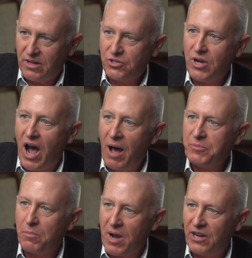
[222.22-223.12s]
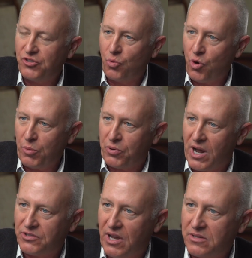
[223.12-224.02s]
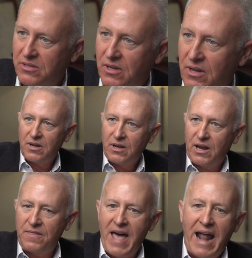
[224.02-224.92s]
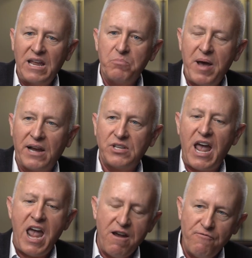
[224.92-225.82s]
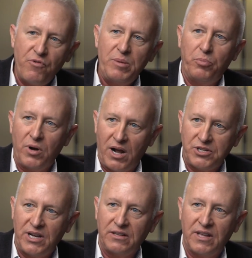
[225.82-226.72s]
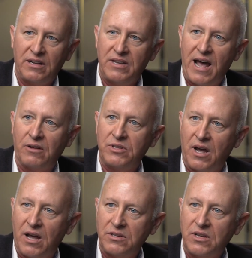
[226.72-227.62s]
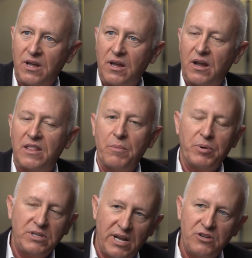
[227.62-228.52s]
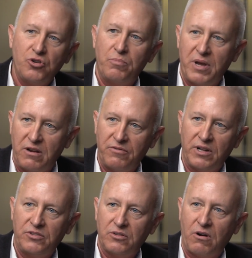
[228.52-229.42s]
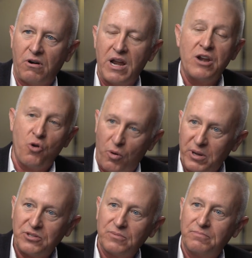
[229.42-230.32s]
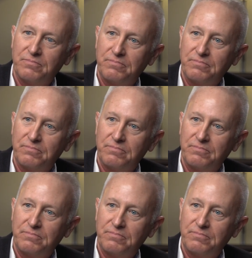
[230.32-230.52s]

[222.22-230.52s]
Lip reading: to optimize the work process. And that impacts every project that Dow does. And the potential benefits are enormous.